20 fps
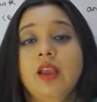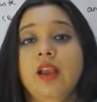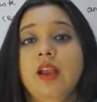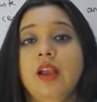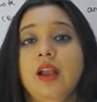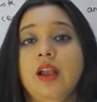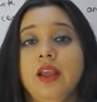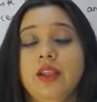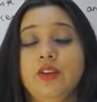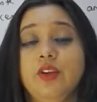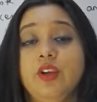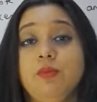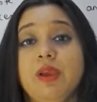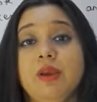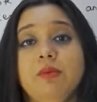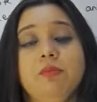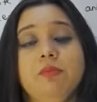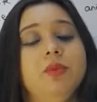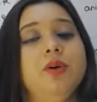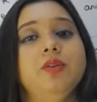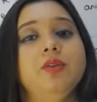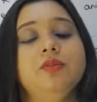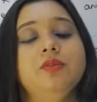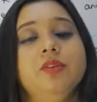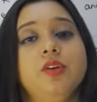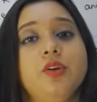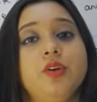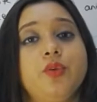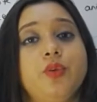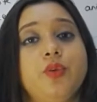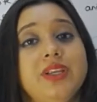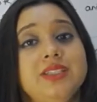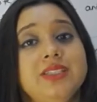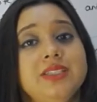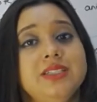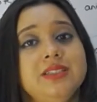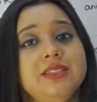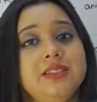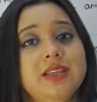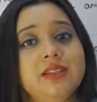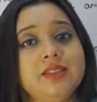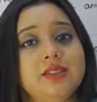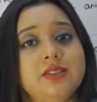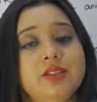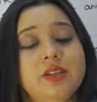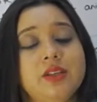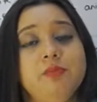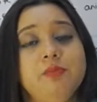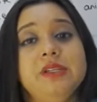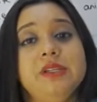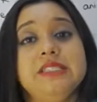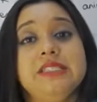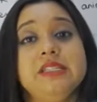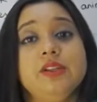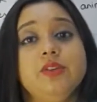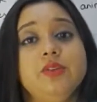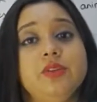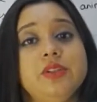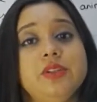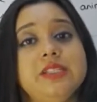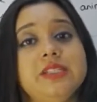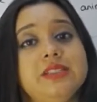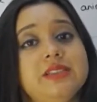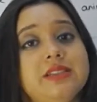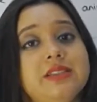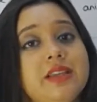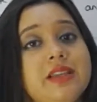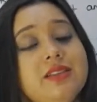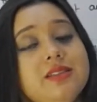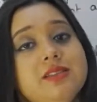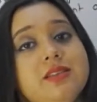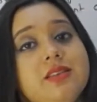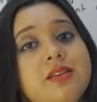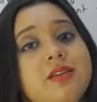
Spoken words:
And remember, reading test, PT reading test